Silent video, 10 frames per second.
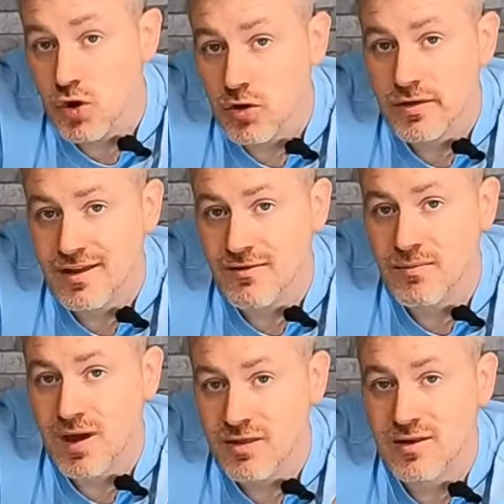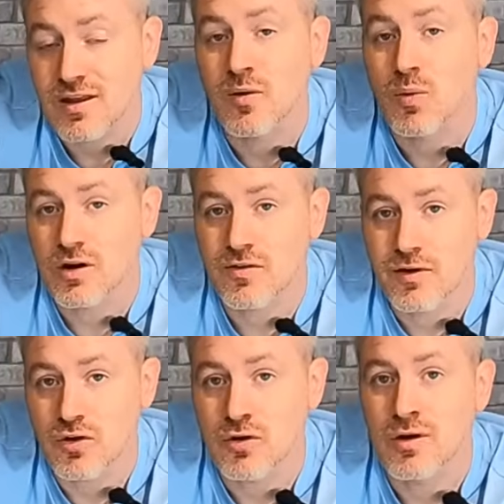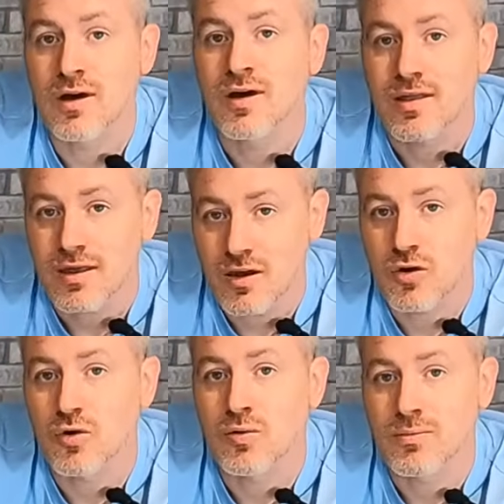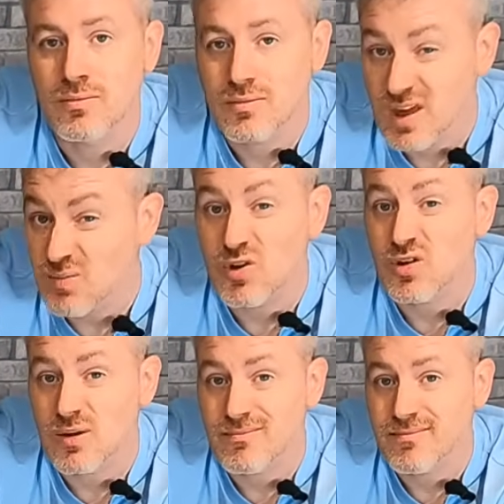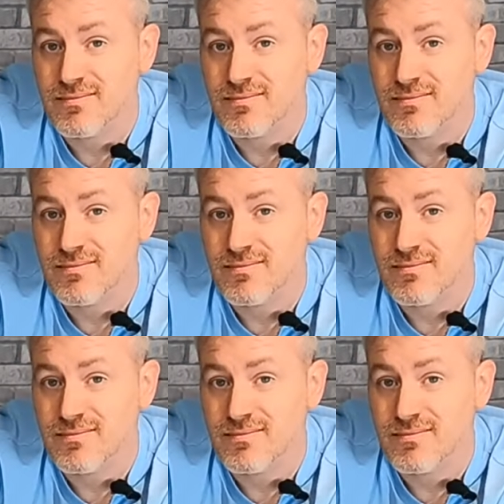you use a different method and it works for you, then cool, keep doing it.